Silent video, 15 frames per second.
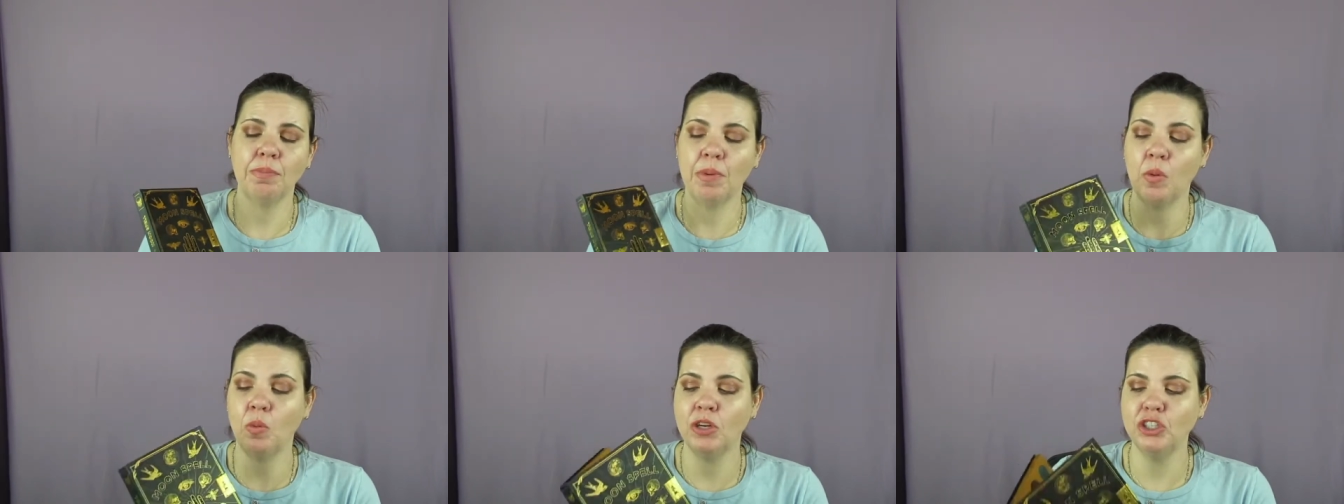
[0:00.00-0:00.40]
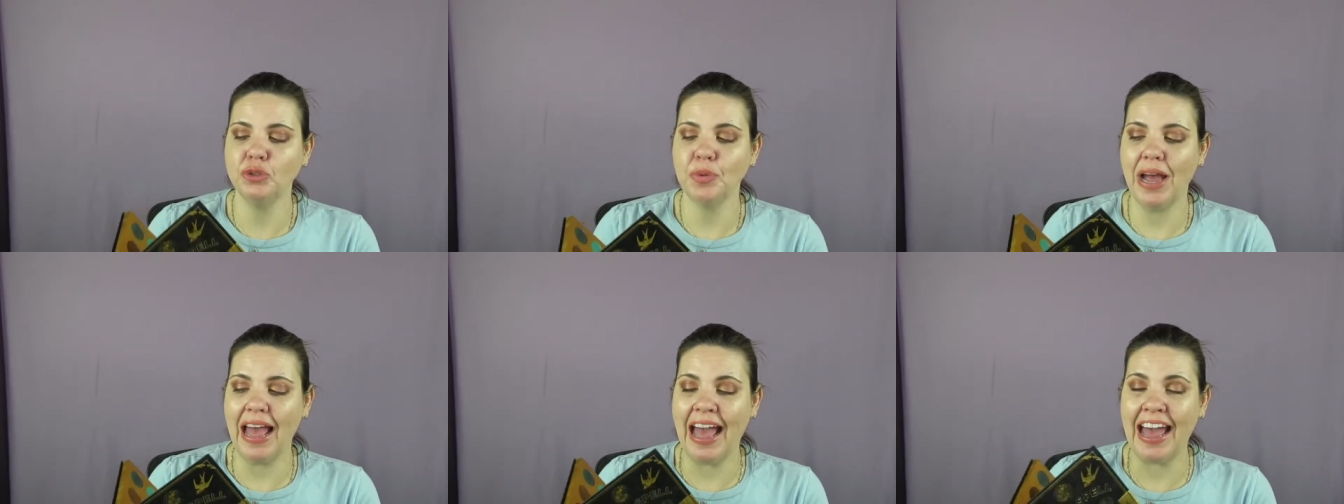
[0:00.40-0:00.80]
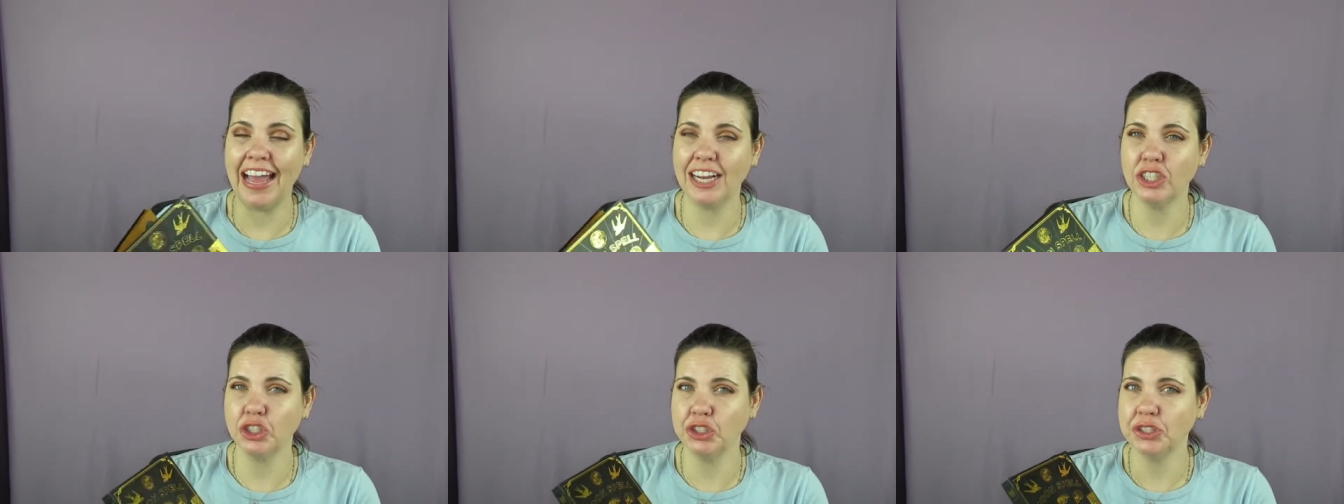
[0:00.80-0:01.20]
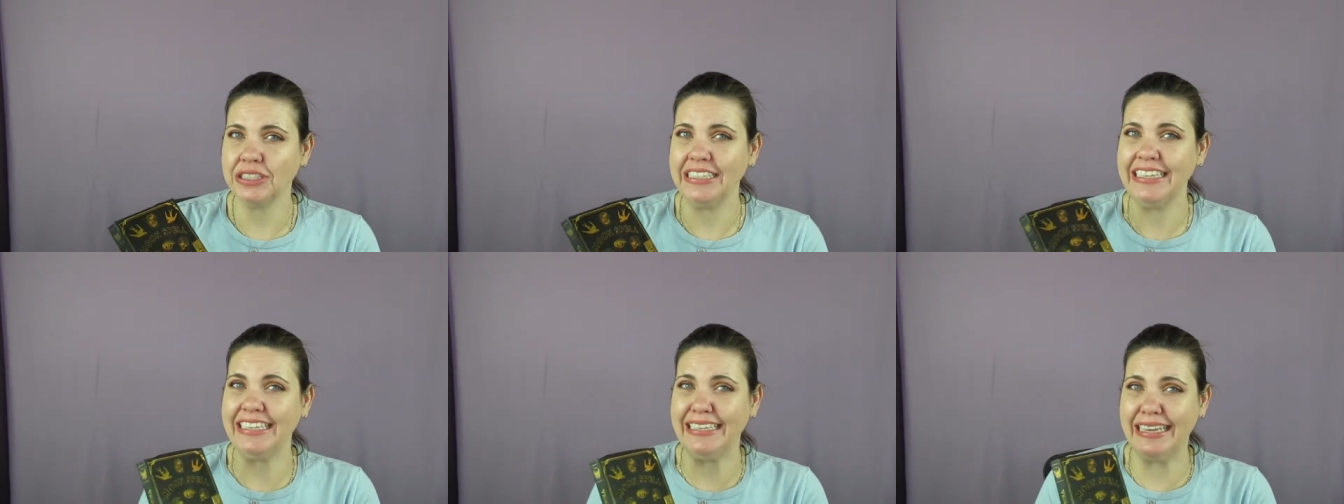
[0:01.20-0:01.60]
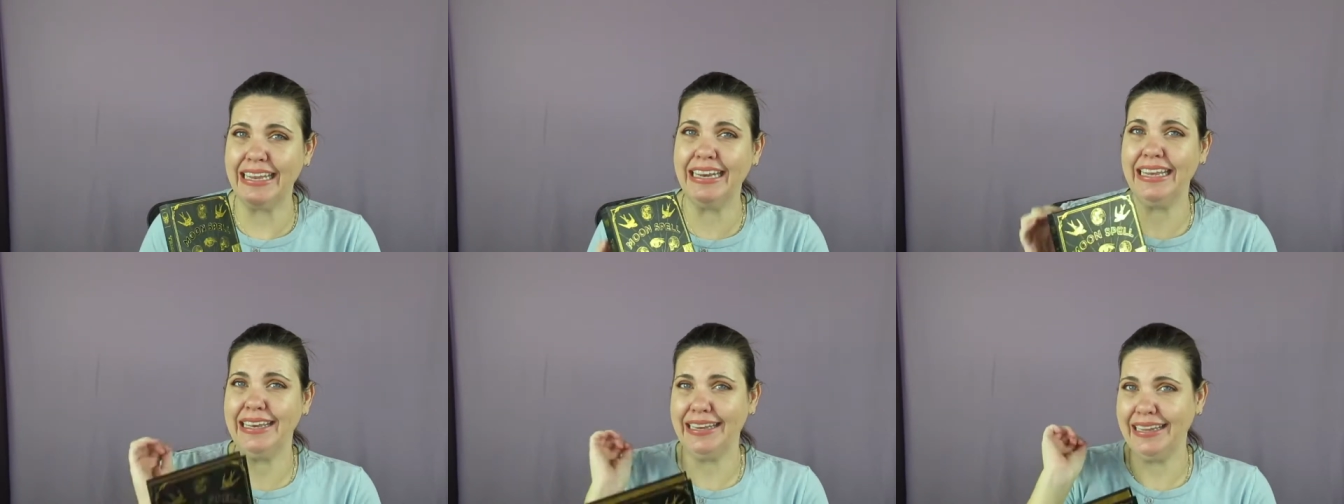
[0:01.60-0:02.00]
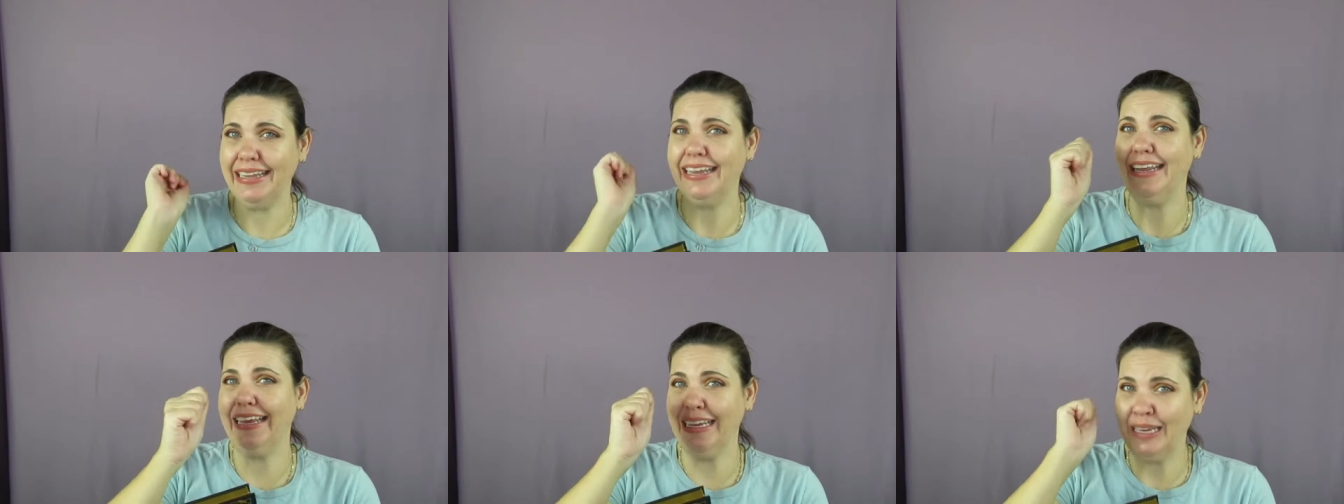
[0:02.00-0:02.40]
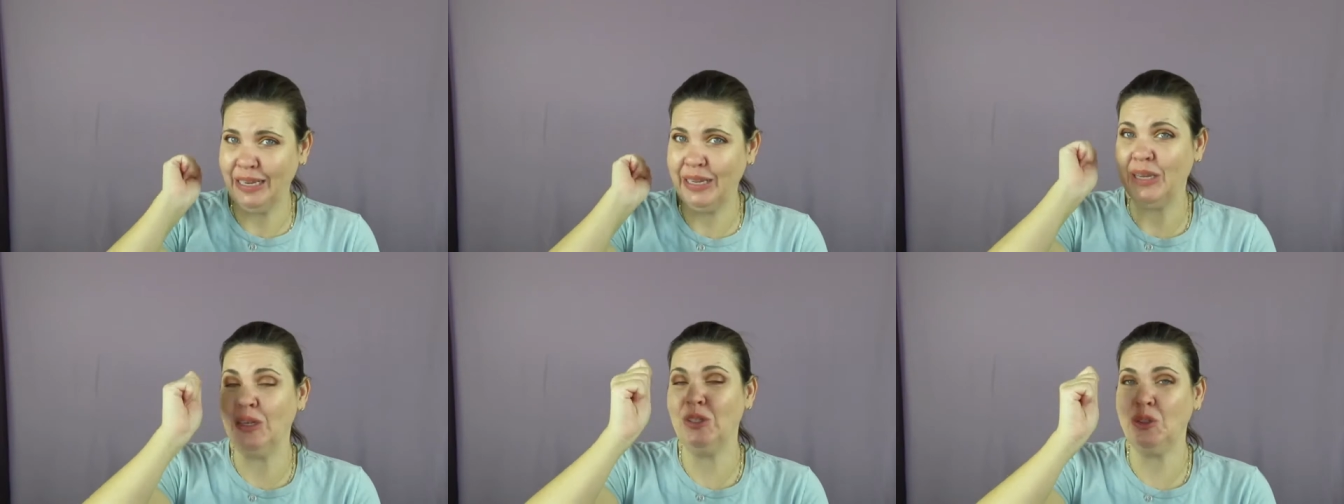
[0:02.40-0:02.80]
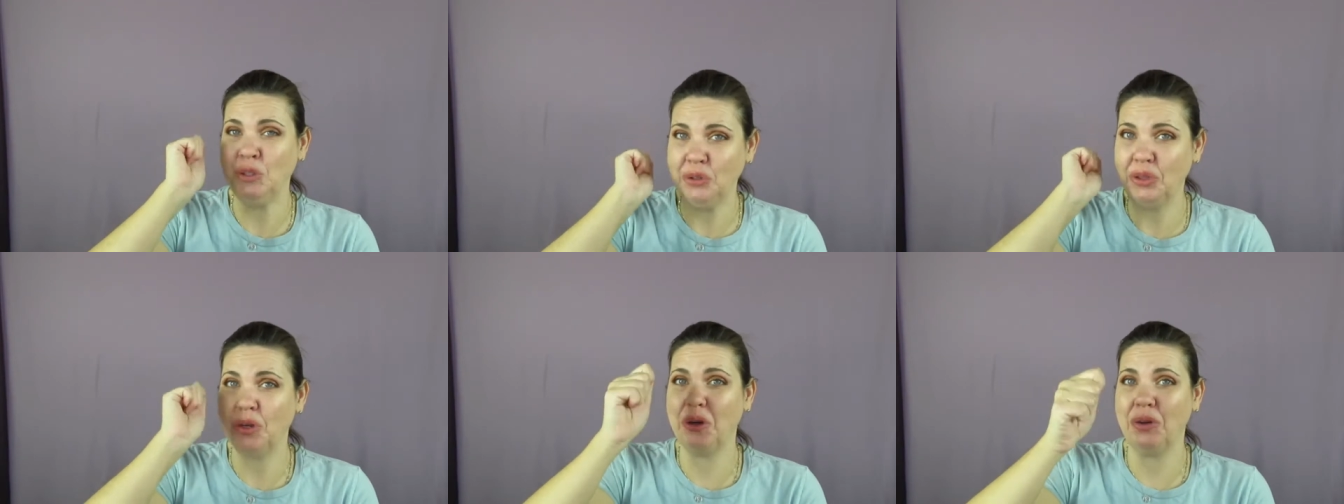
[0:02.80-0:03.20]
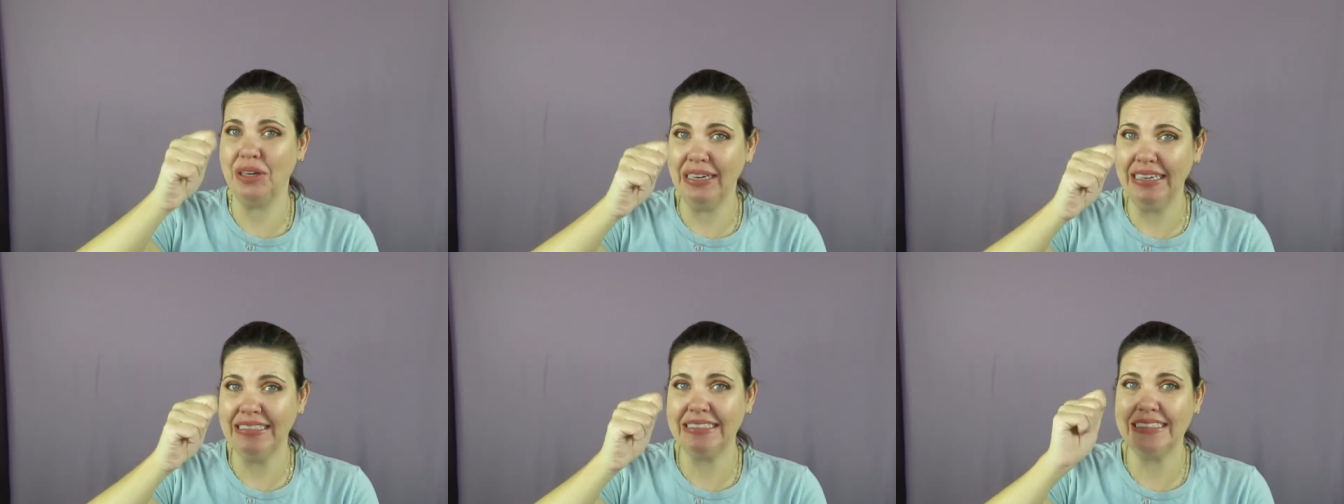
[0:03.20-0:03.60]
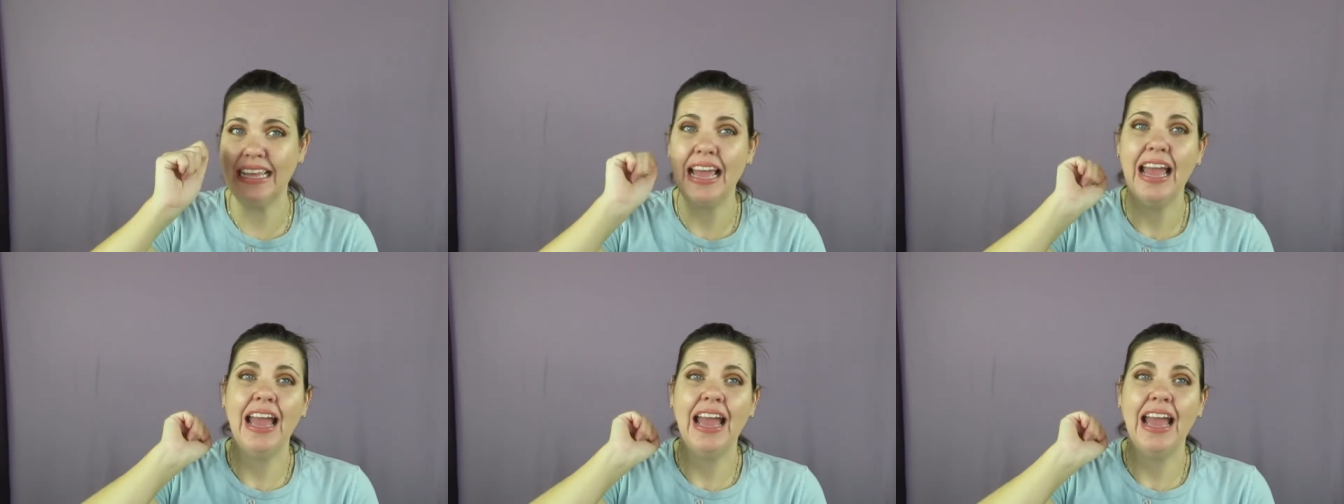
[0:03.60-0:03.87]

but once you actually get it into the crease,